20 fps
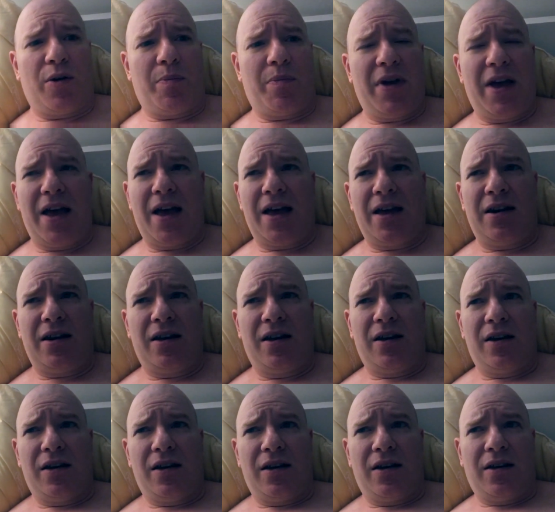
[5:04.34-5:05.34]
to bed.
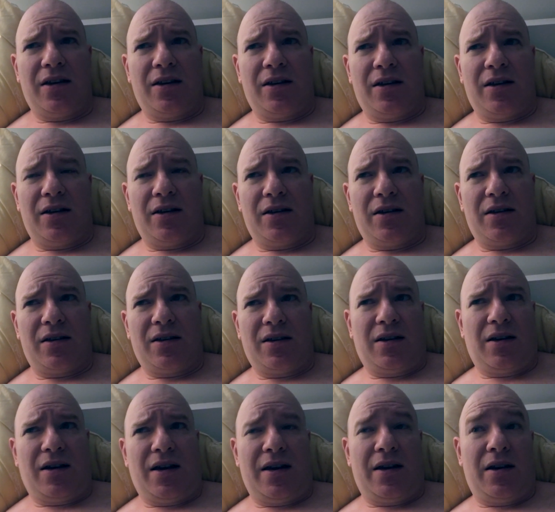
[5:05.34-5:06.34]

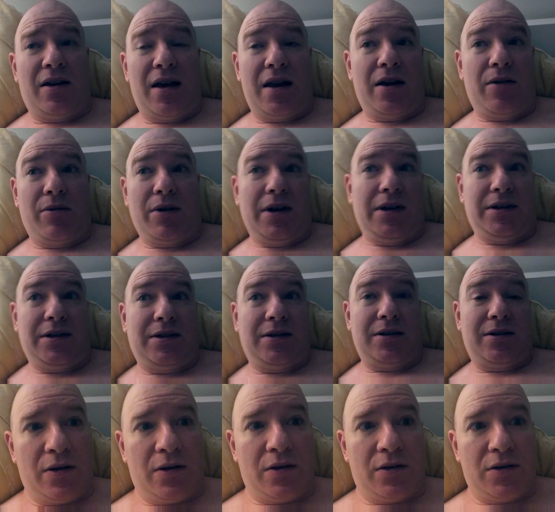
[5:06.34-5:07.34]
Anyways,
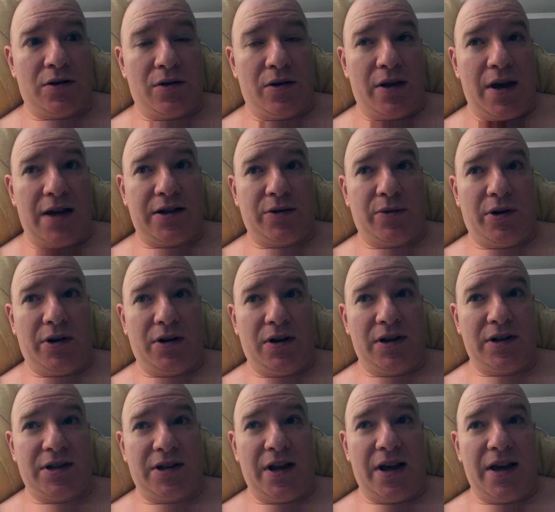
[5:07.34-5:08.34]
so that's what it
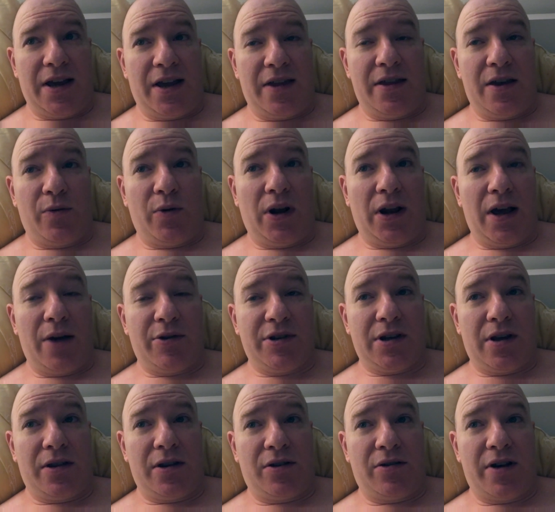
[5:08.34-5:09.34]
looks like. And then while I was
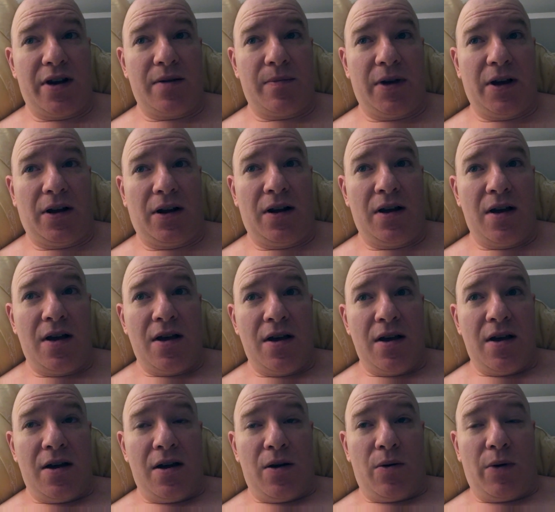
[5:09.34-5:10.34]
on the treadmill,
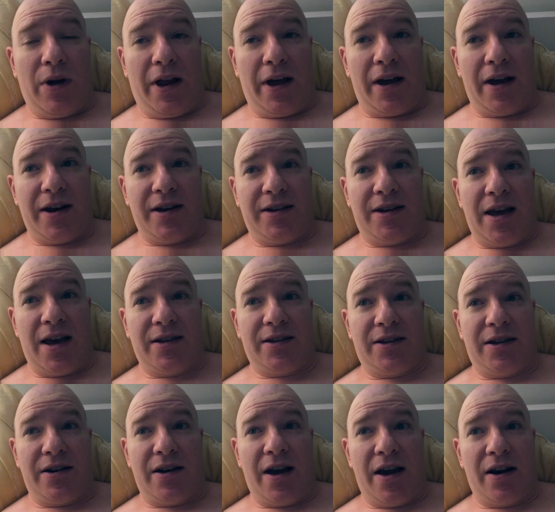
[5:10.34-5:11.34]
well, I got a
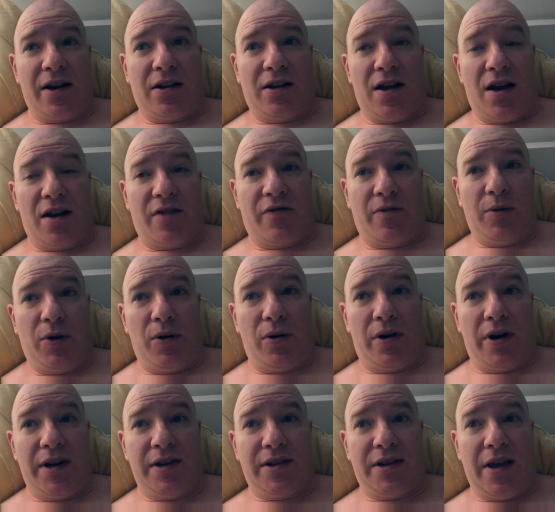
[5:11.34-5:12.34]
text at 9 o'clock from
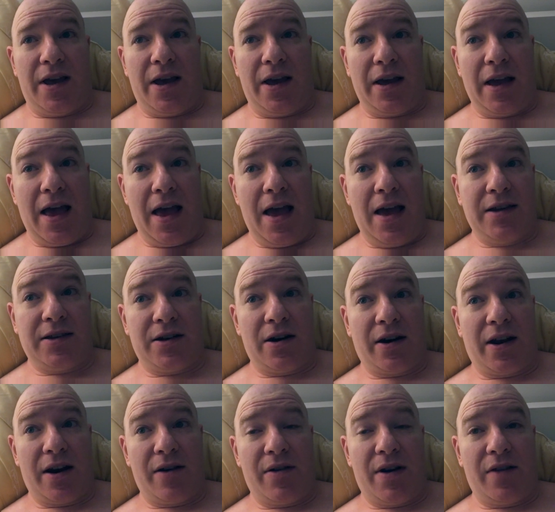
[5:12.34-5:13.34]
Lori saying, hey, start
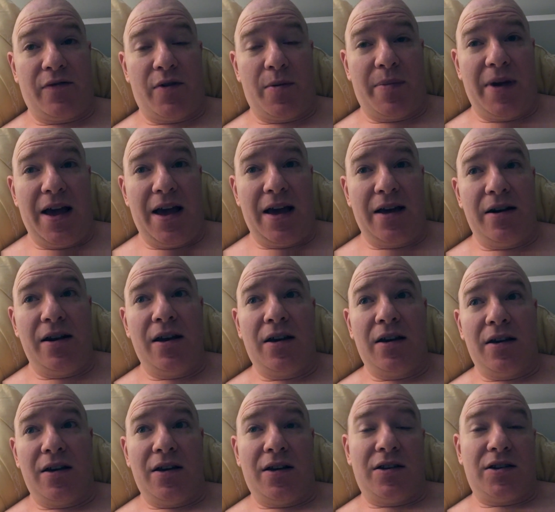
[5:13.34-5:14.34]
getting ready for bed.
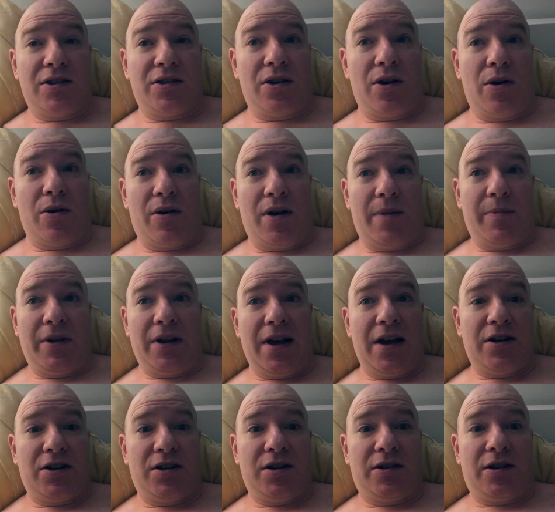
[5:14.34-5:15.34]
So I'm
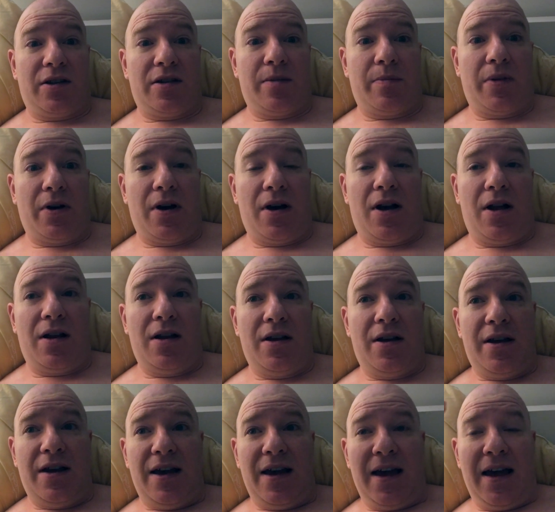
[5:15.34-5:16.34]
glad she's on the ball.
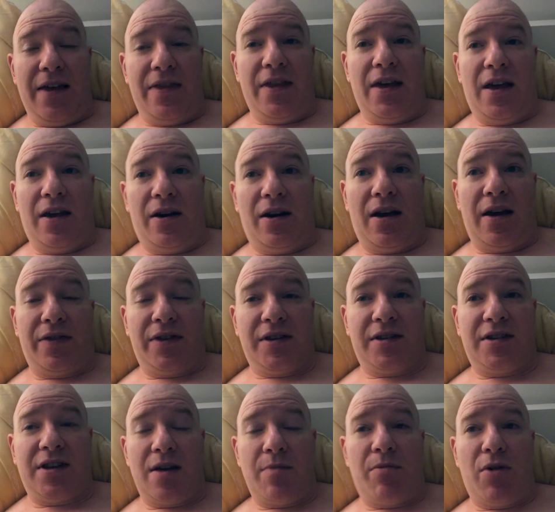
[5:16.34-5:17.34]
And then at the
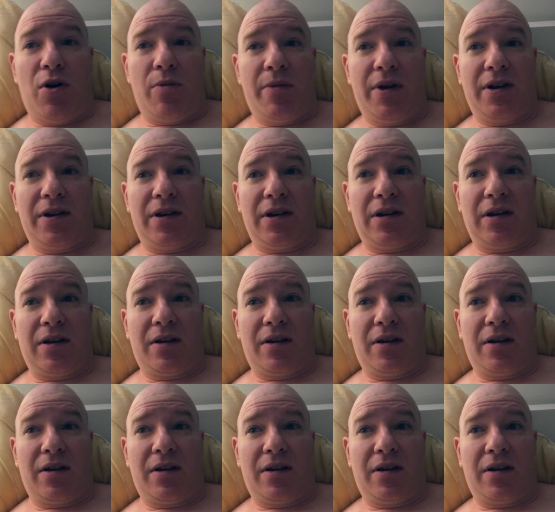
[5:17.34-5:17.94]
same moment,